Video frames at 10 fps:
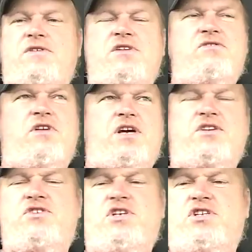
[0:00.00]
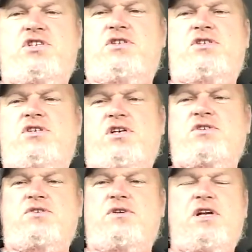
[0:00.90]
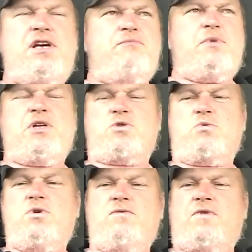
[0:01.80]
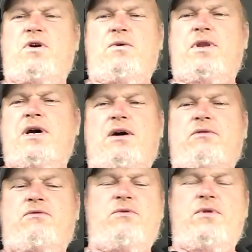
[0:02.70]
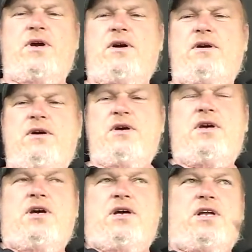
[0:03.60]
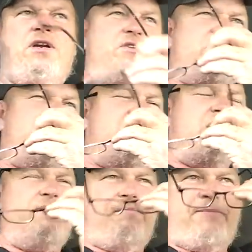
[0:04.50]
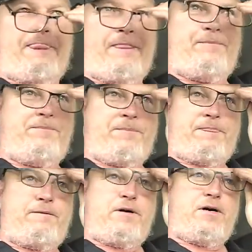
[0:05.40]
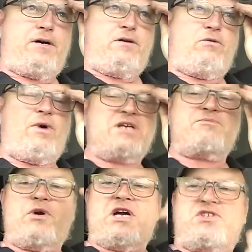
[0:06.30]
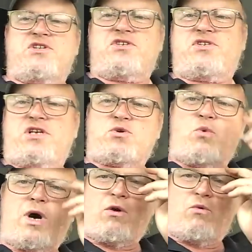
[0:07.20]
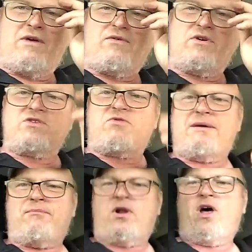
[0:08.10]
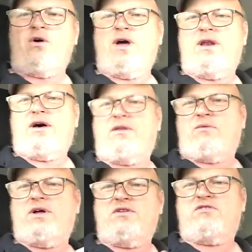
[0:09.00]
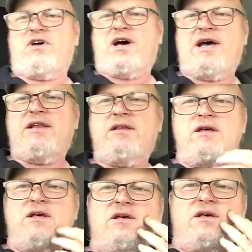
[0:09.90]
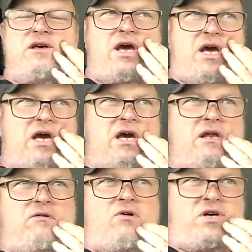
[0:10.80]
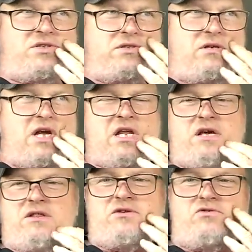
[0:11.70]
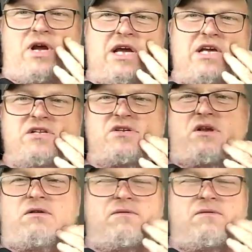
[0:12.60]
It's like a 6 or an 8 pitch roof going down through there, and then there's a west branch of the Susquehanna River is right below it on one side, and because any of the drains and